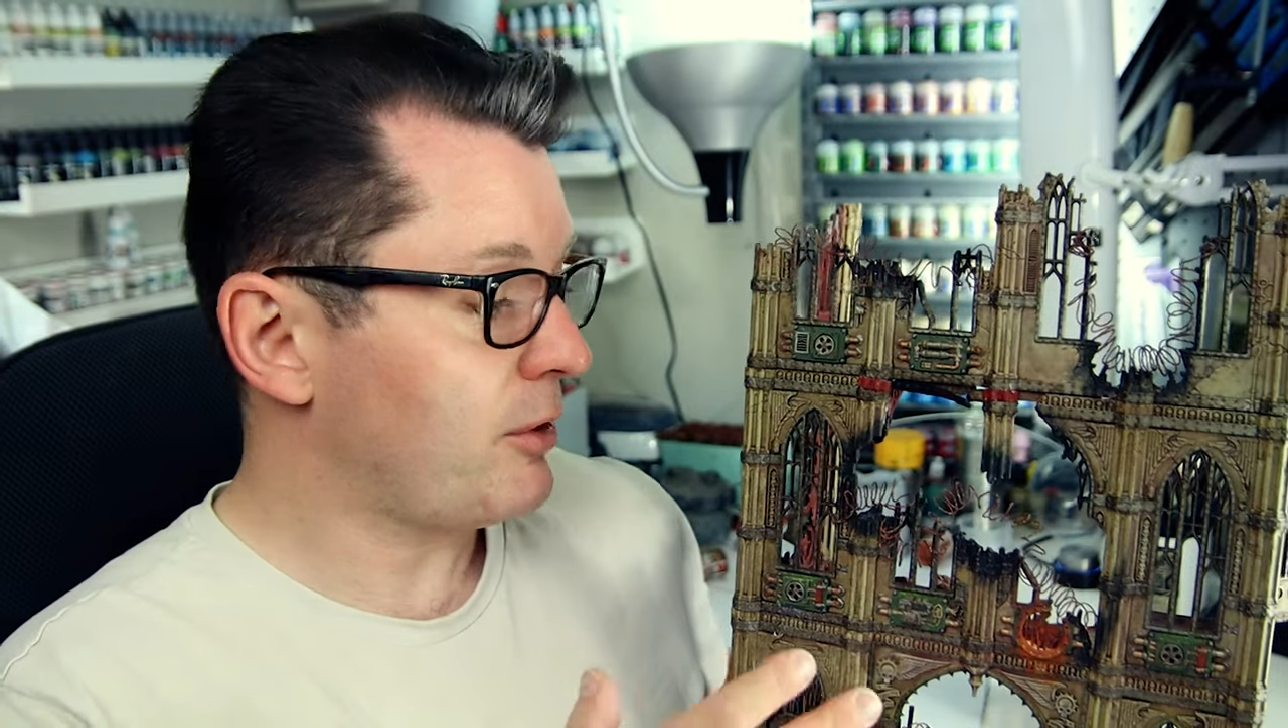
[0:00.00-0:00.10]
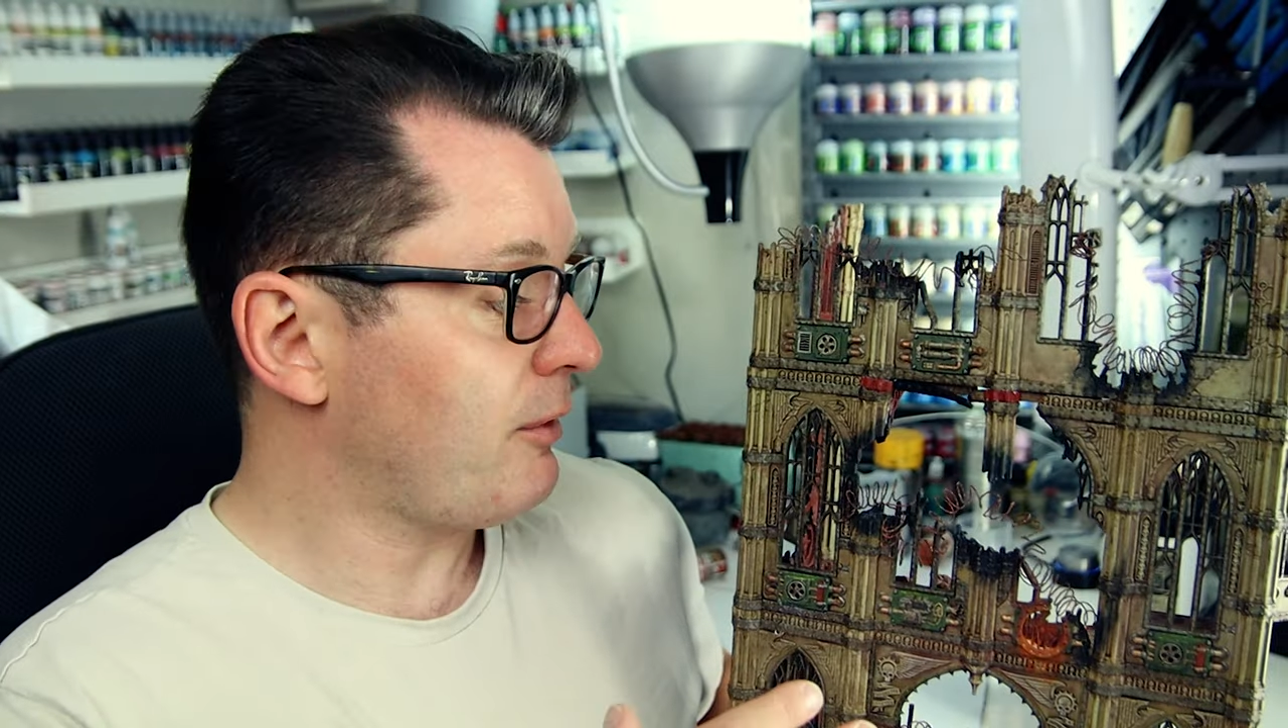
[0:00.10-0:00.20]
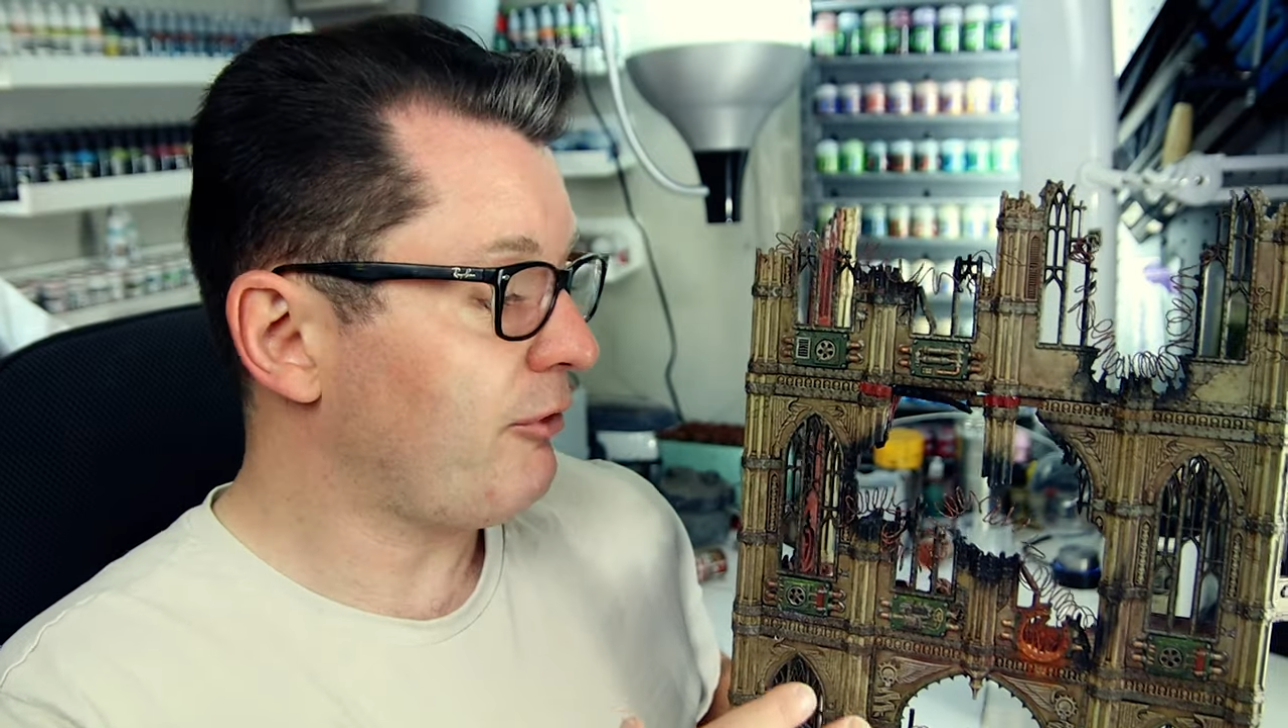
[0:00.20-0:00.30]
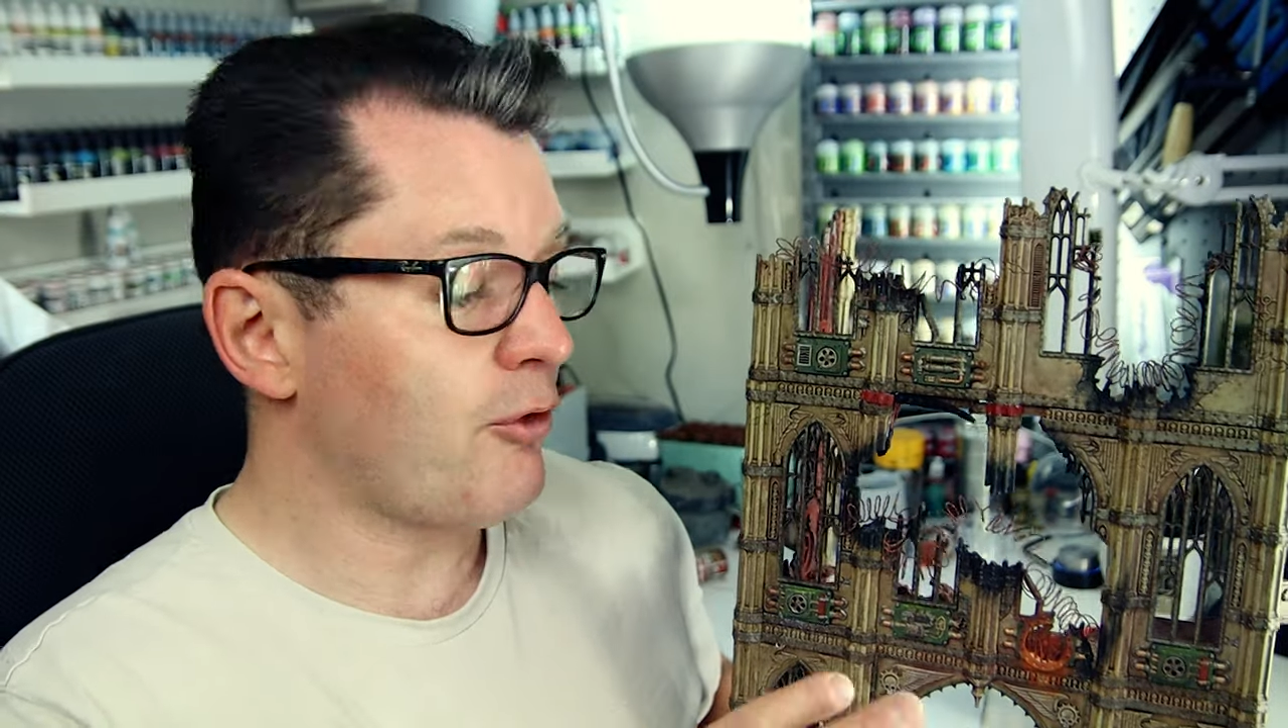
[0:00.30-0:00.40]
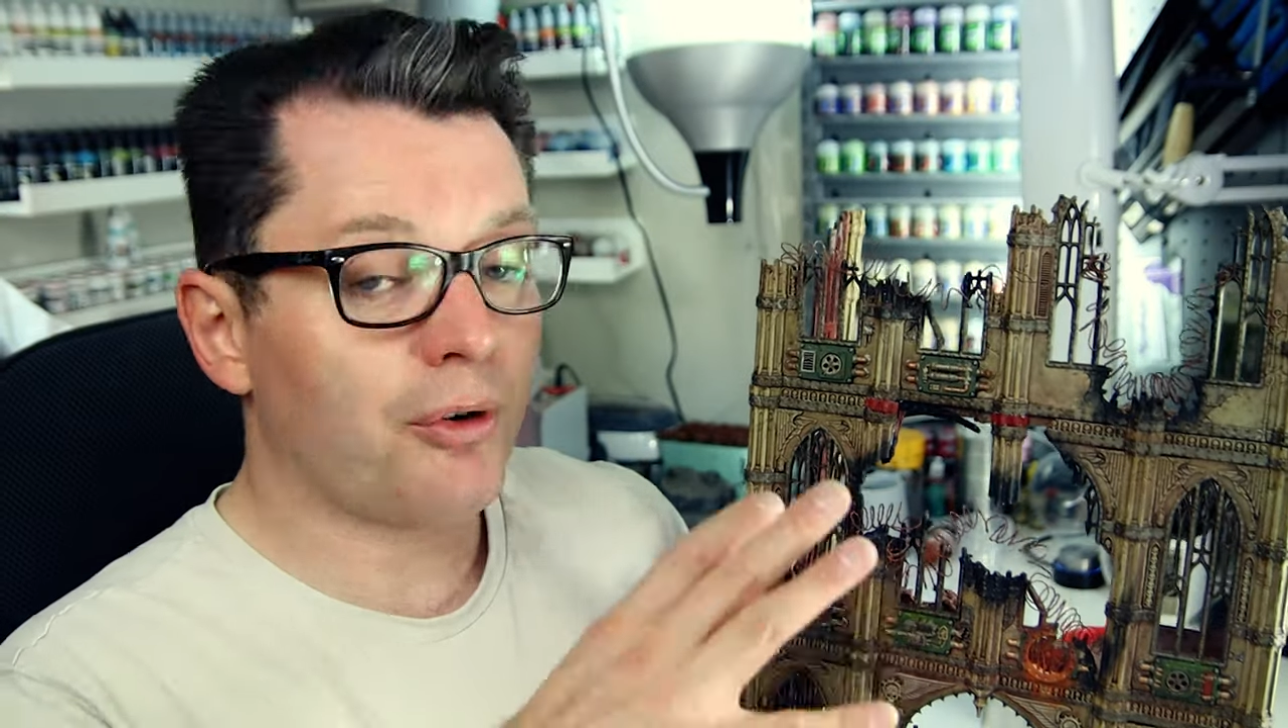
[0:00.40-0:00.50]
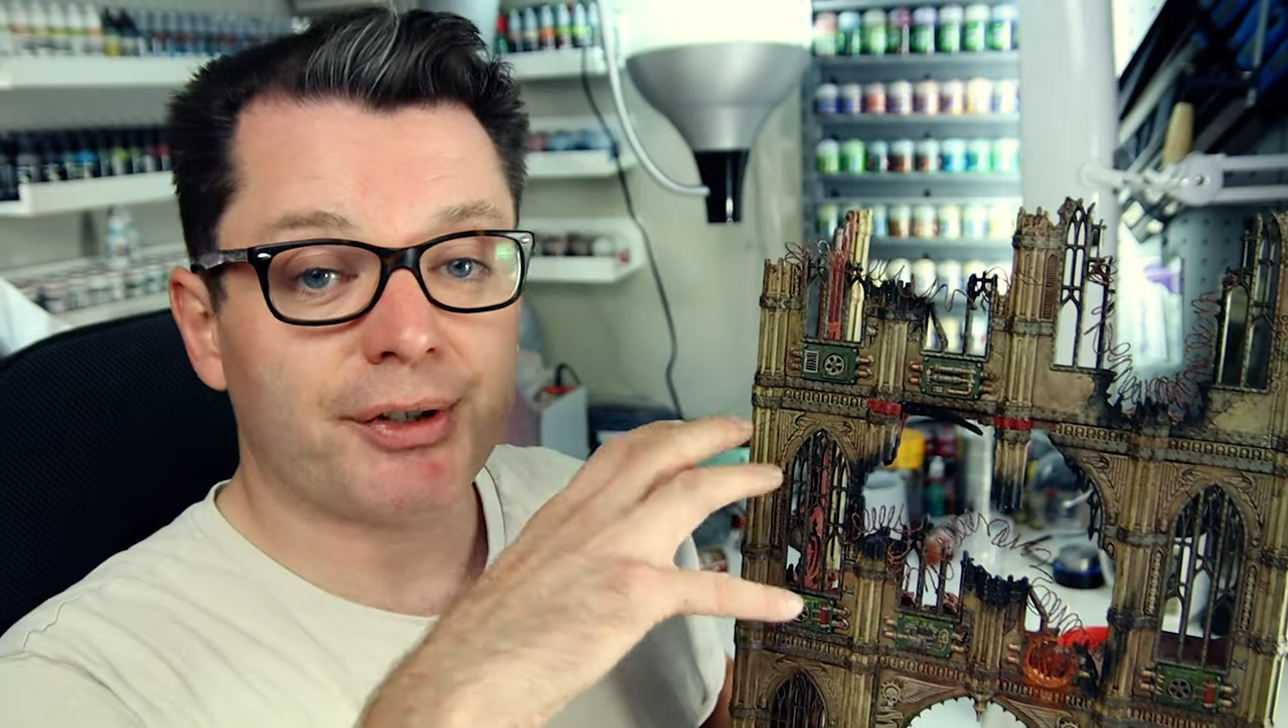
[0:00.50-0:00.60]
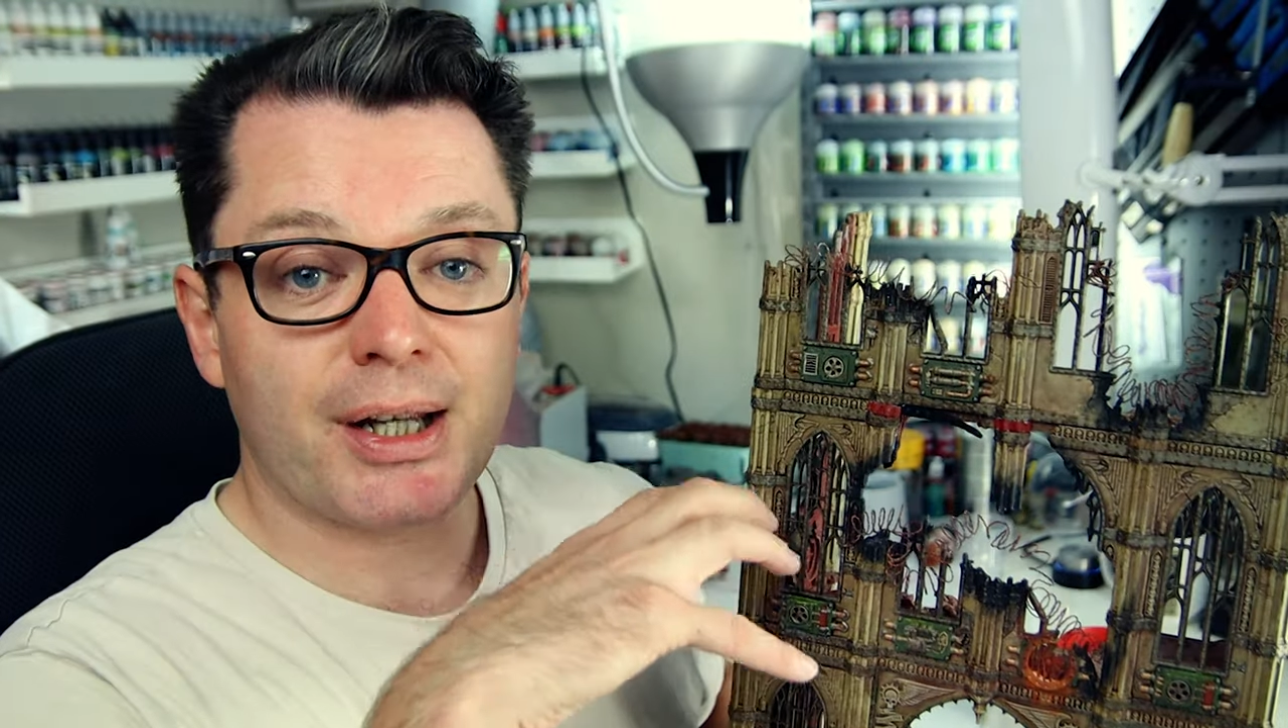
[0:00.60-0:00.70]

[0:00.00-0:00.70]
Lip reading: scenery for on